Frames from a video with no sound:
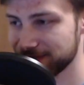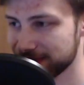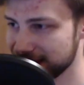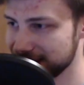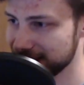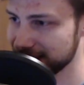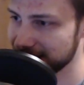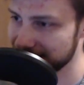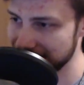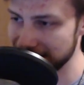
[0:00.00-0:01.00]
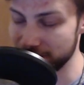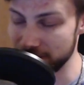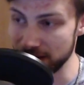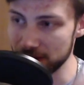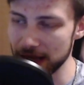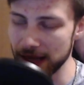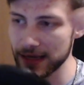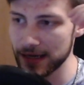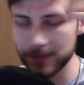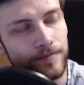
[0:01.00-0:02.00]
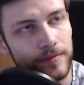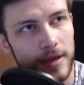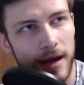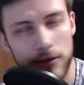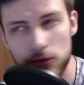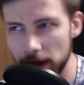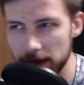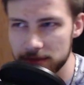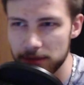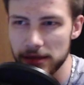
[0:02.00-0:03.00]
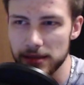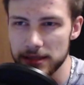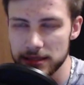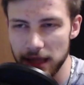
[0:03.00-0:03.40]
It felt like, how do I explain this?